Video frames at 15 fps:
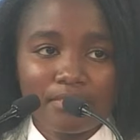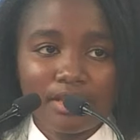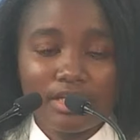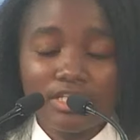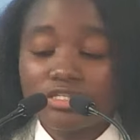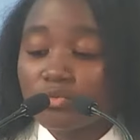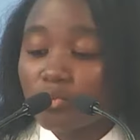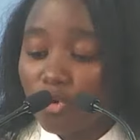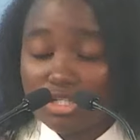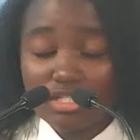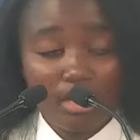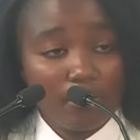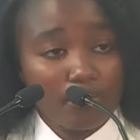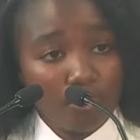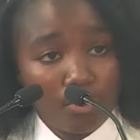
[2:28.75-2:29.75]
It's what I
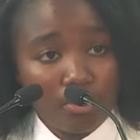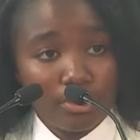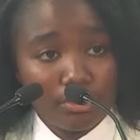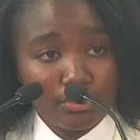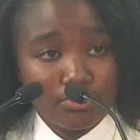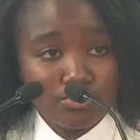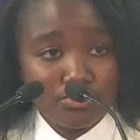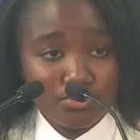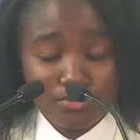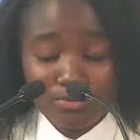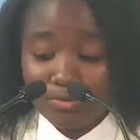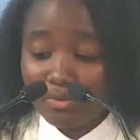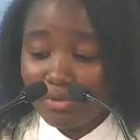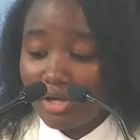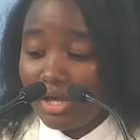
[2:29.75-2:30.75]
am calling you to do.
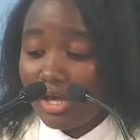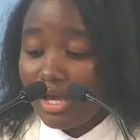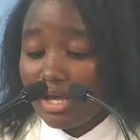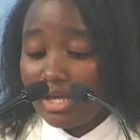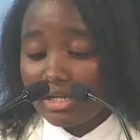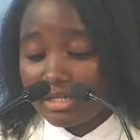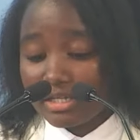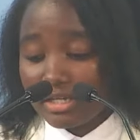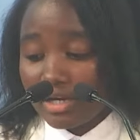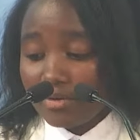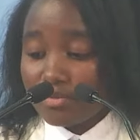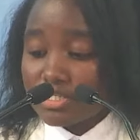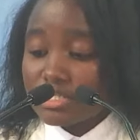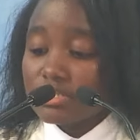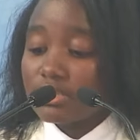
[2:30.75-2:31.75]
And here
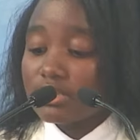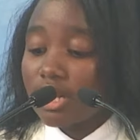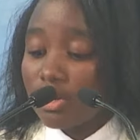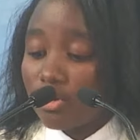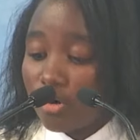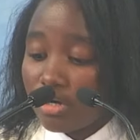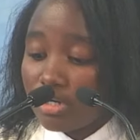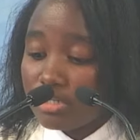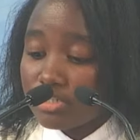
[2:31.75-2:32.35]
we see the Lord